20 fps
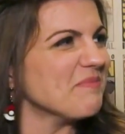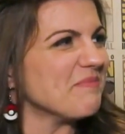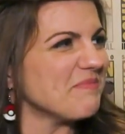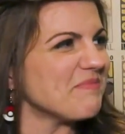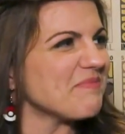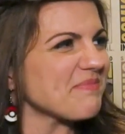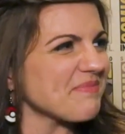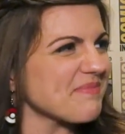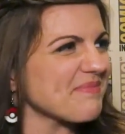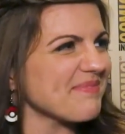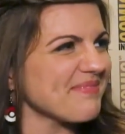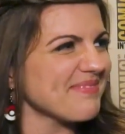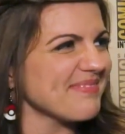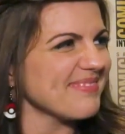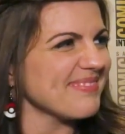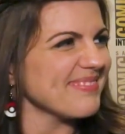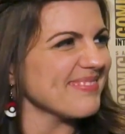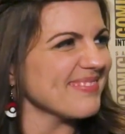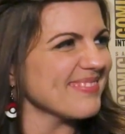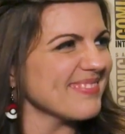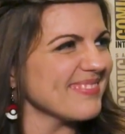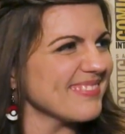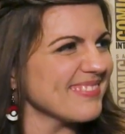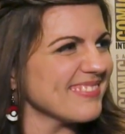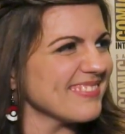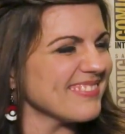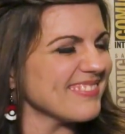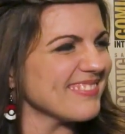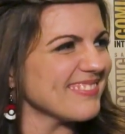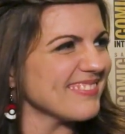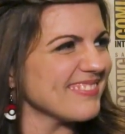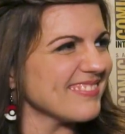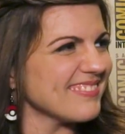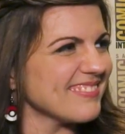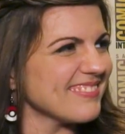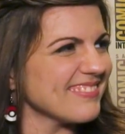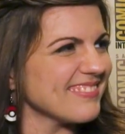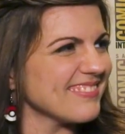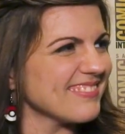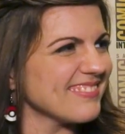
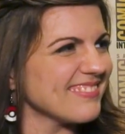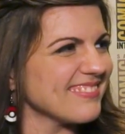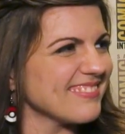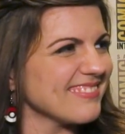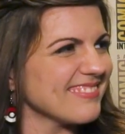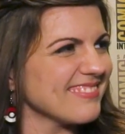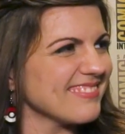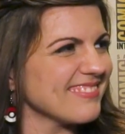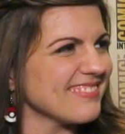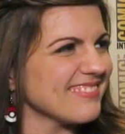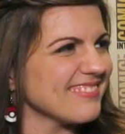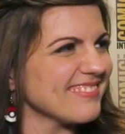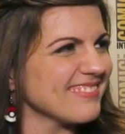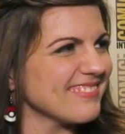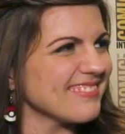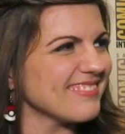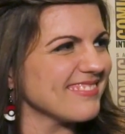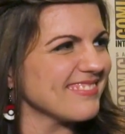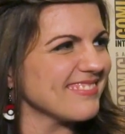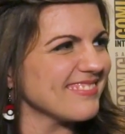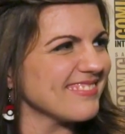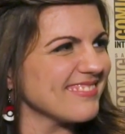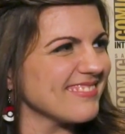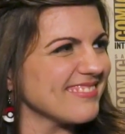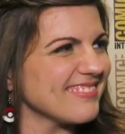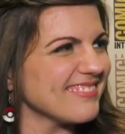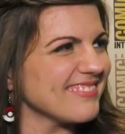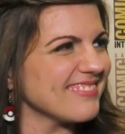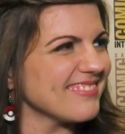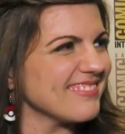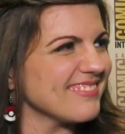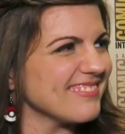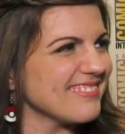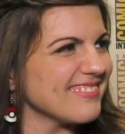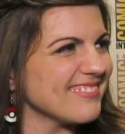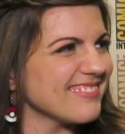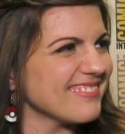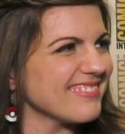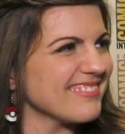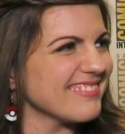
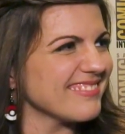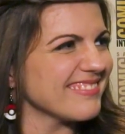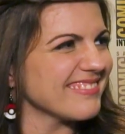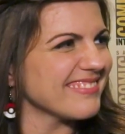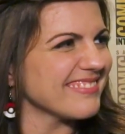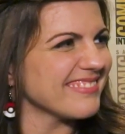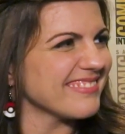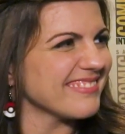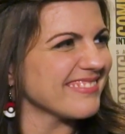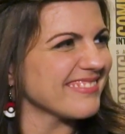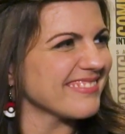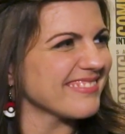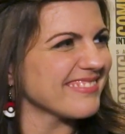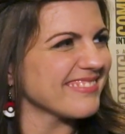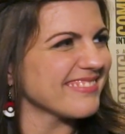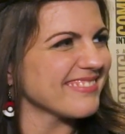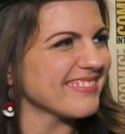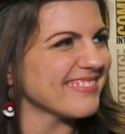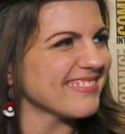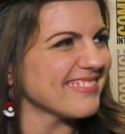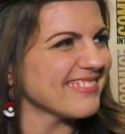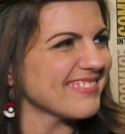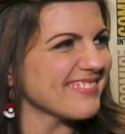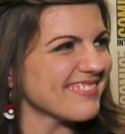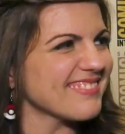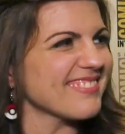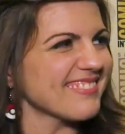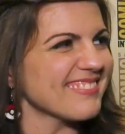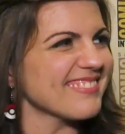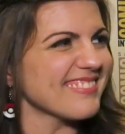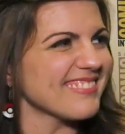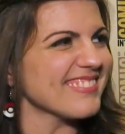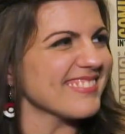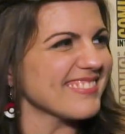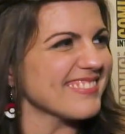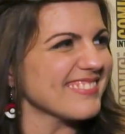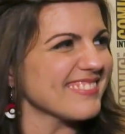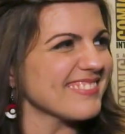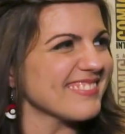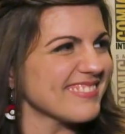
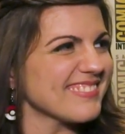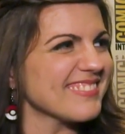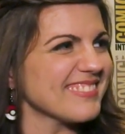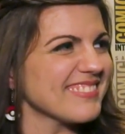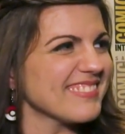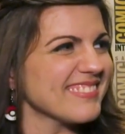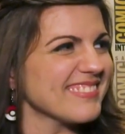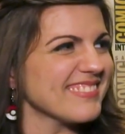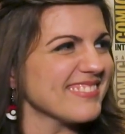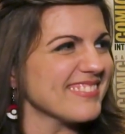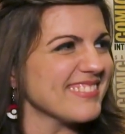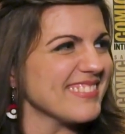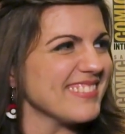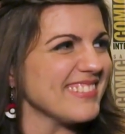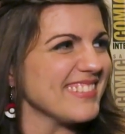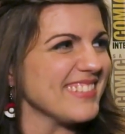The person shown says nothing.